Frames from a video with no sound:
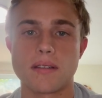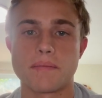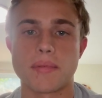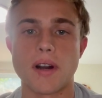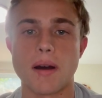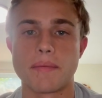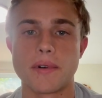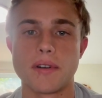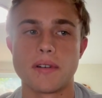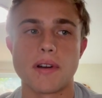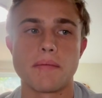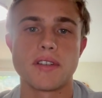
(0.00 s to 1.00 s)

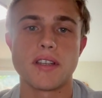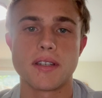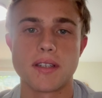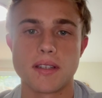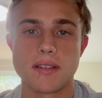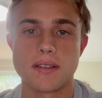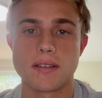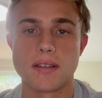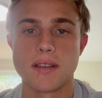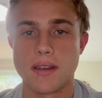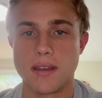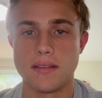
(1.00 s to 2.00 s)
proper repetitions
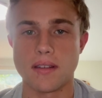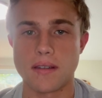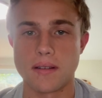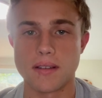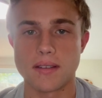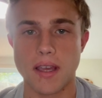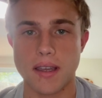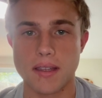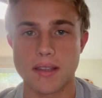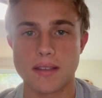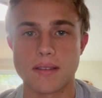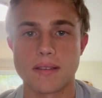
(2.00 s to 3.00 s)
in the 30
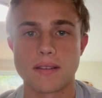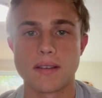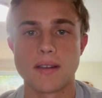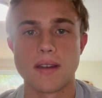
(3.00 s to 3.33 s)
seconds,